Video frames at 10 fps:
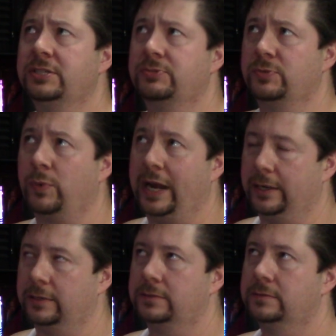This was
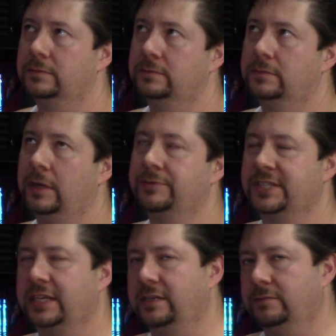Weiner. I was
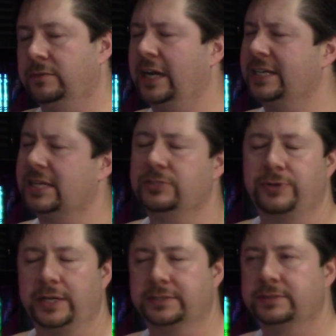thinking, why did I say
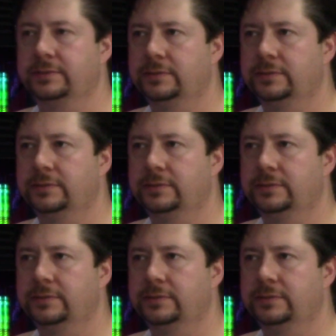Trent?